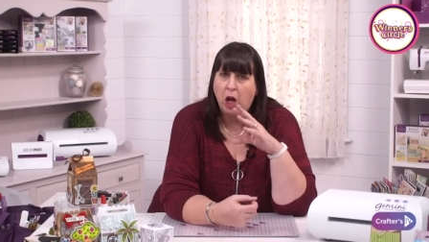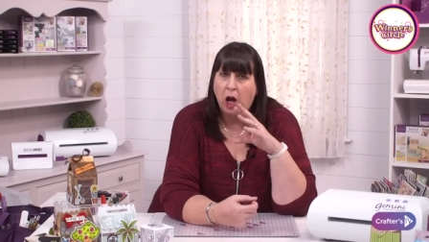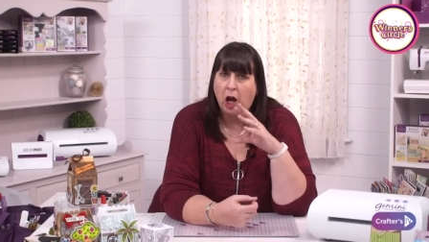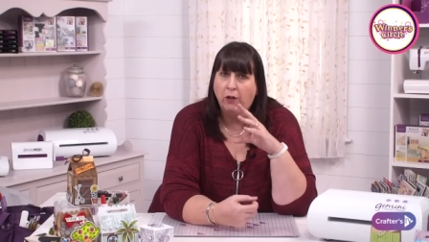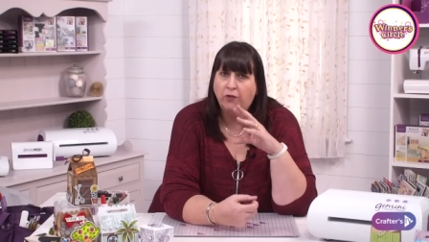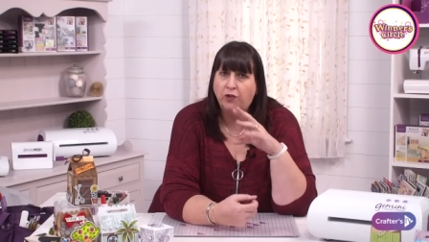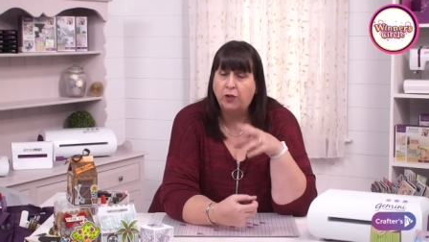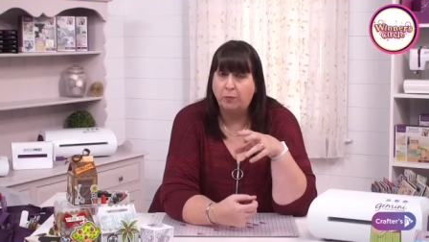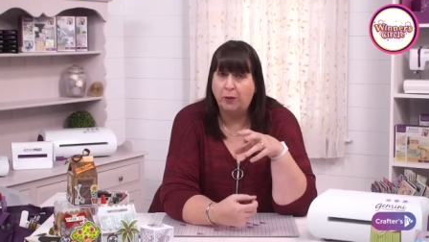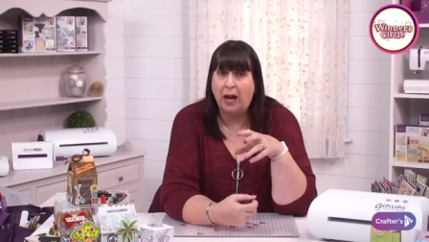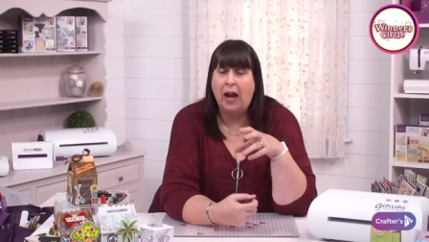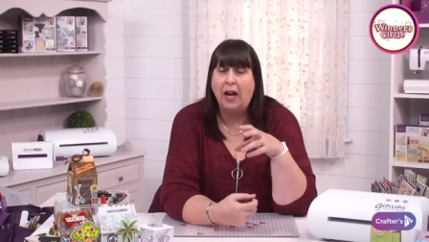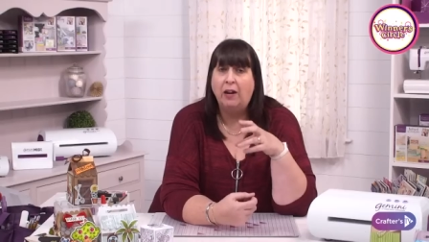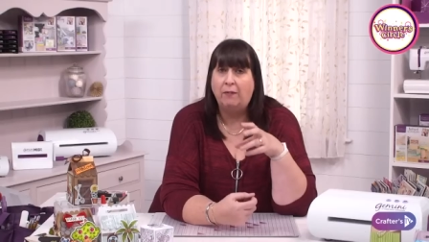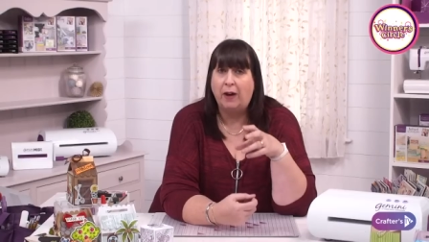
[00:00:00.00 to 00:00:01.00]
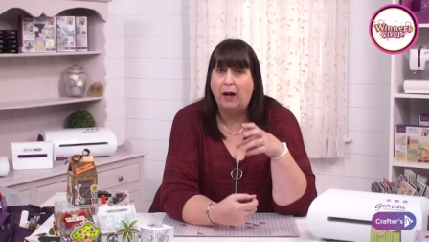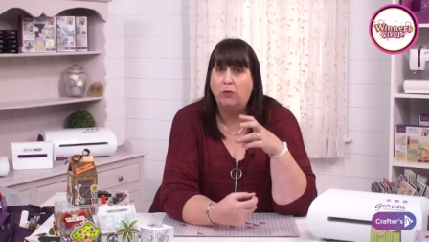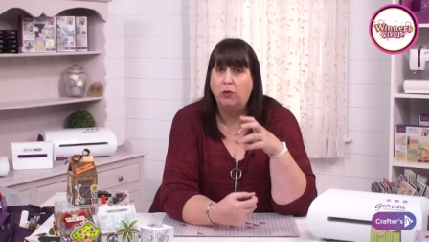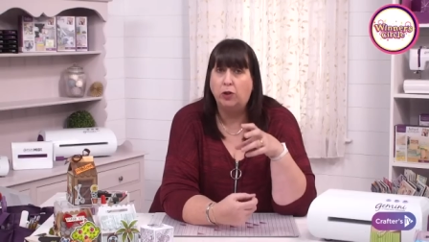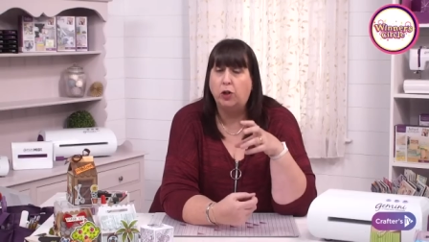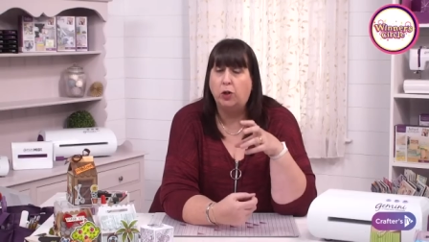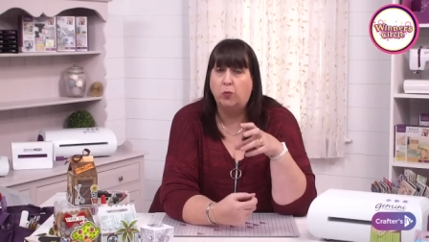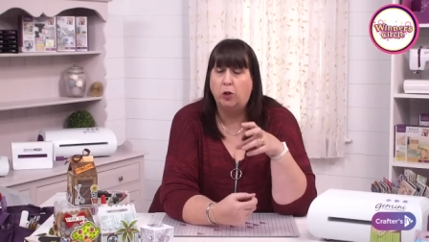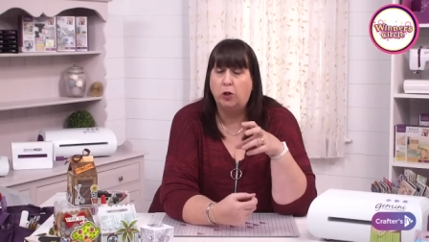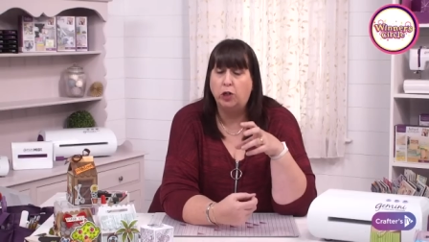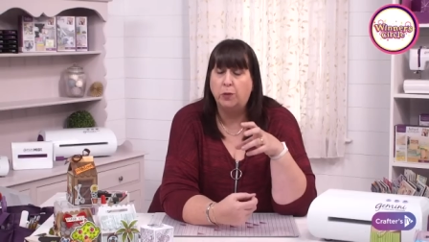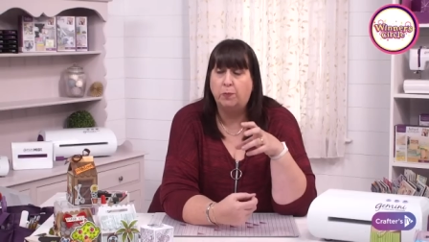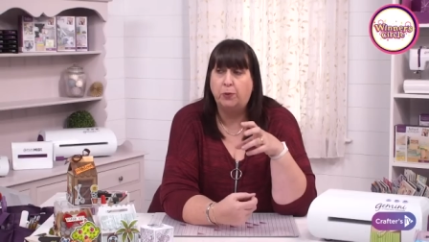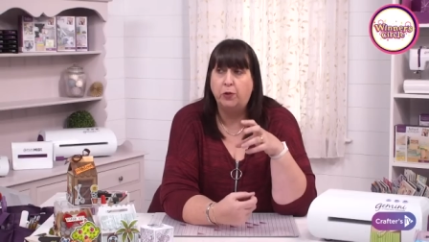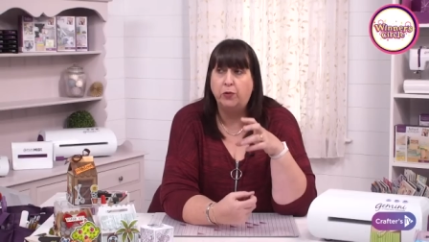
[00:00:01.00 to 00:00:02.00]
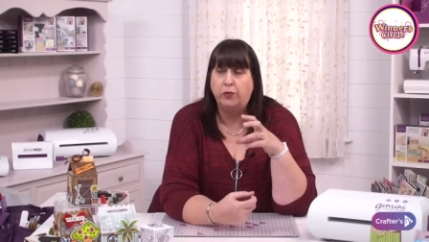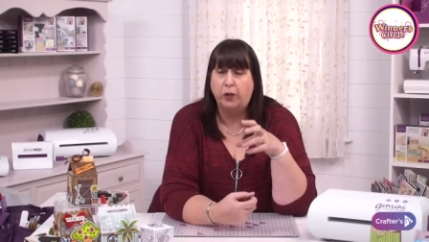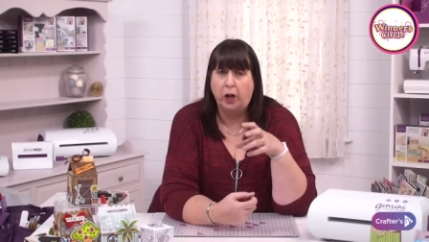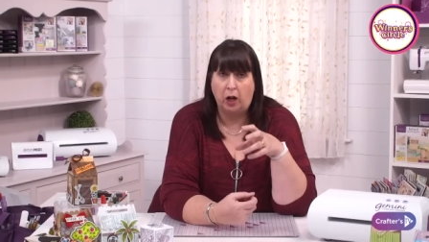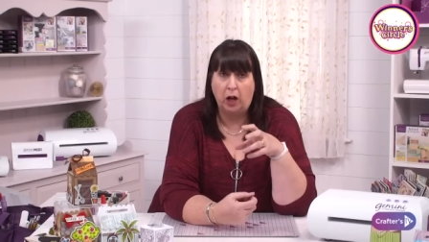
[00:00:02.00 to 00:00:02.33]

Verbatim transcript: of some kind of outdoor waterproof